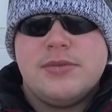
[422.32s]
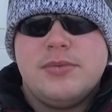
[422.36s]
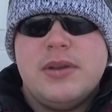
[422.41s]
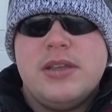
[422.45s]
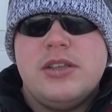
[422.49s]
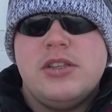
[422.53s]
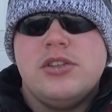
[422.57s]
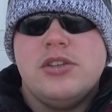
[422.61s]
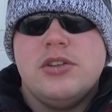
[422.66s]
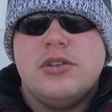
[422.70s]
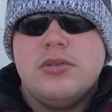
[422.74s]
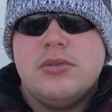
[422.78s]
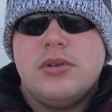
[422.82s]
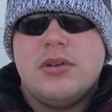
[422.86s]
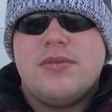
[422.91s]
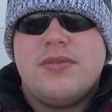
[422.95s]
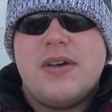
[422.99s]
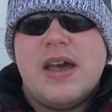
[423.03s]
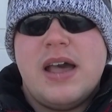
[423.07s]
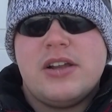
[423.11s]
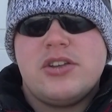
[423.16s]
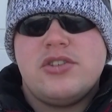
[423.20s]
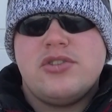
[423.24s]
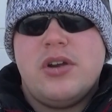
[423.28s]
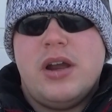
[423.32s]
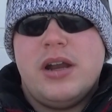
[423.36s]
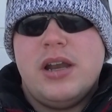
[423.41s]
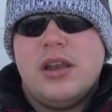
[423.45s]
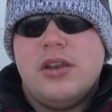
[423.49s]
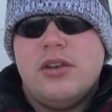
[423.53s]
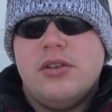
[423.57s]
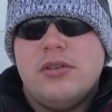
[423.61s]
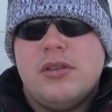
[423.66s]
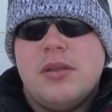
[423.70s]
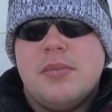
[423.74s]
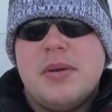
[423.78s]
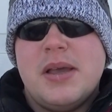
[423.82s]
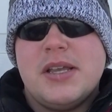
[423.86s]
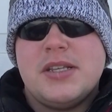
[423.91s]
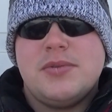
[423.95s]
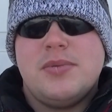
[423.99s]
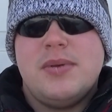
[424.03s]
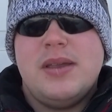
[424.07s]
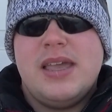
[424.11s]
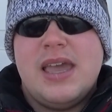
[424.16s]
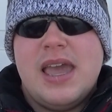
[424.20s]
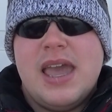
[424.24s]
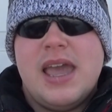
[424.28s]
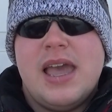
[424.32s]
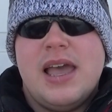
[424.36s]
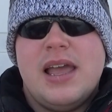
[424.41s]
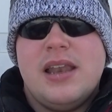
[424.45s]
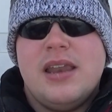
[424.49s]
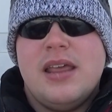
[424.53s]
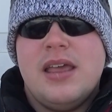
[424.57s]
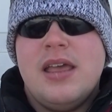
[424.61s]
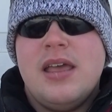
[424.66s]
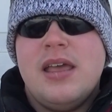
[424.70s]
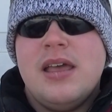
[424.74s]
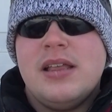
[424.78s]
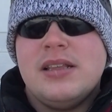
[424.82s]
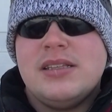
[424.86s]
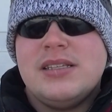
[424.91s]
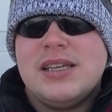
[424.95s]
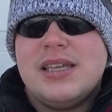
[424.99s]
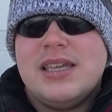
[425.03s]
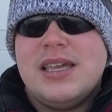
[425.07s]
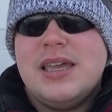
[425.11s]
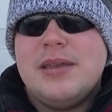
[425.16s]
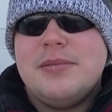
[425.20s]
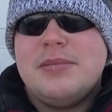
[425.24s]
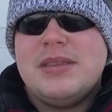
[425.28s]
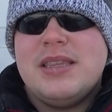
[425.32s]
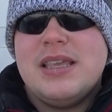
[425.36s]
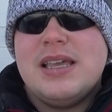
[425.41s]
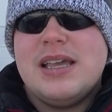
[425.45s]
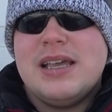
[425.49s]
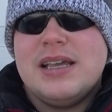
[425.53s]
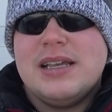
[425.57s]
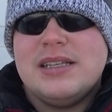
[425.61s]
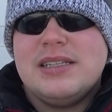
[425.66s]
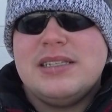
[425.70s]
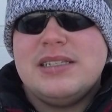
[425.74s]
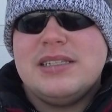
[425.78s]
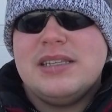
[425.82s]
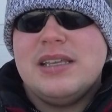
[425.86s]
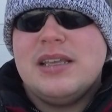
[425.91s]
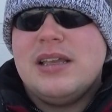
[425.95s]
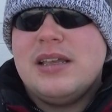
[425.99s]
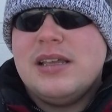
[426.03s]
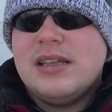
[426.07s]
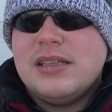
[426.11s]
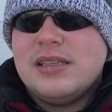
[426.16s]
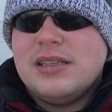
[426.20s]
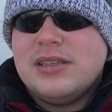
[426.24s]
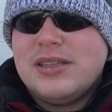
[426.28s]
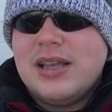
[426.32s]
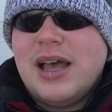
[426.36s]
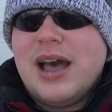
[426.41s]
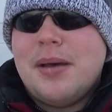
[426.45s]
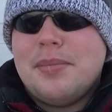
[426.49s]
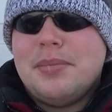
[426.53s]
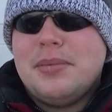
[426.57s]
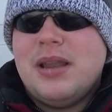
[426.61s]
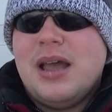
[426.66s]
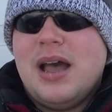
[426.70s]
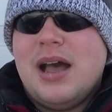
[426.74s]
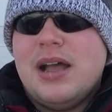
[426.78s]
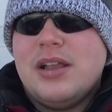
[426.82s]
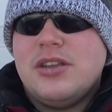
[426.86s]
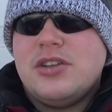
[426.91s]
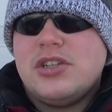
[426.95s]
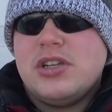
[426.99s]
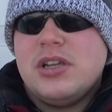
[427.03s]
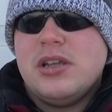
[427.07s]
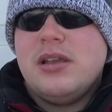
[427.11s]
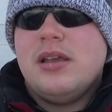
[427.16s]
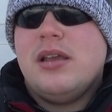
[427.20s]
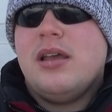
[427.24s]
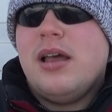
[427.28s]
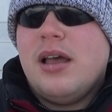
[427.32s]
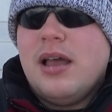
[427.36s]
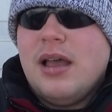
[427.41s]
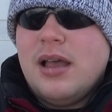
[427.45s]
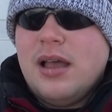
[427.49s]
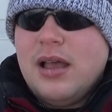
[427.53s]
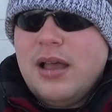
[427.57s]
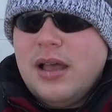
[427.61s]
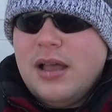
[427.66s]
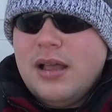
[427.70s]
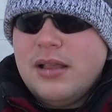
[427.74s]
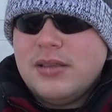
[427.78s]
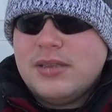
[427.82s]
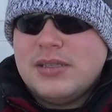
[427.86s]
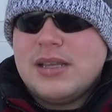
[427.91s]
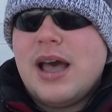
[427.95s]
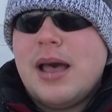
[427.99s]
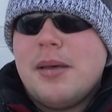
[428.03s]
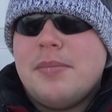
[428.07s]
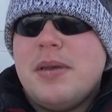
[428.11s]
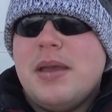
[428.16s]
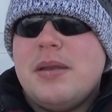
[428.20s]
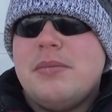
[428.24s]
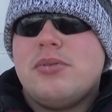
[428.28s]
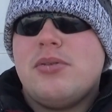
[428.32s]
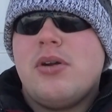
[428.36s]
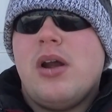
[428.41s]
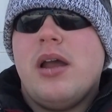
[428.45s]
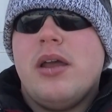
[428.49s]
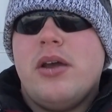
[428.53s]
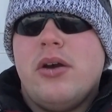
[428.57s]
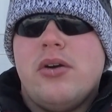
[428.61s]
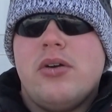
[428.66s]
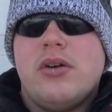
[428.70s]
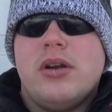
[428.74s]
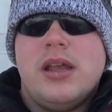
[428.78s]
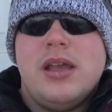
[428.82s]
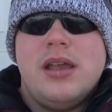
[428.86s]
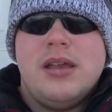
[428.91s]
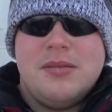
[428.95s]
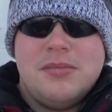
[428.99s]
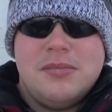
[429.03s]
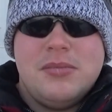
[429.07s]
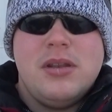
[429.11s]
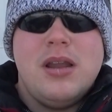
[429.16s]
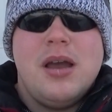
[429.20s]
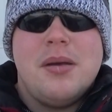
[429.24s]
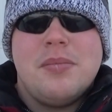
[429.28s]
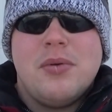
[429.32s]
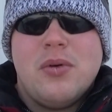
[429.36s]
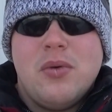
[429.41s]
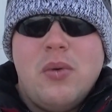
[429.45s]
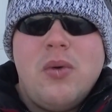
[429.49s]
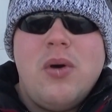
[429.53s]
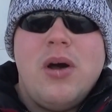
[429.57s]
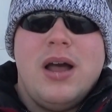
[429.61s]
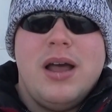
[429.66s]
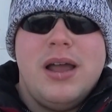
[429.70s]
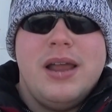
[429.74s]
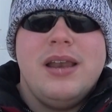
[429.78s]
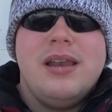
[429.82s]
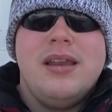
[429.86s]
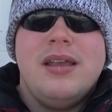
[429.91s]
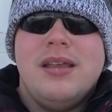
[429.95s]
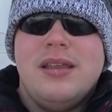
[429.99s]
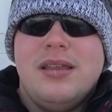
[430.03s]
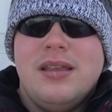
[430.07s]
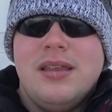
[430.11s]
we do, in fact, try to do the best we can to keep this top-notch, top-end priority, number one,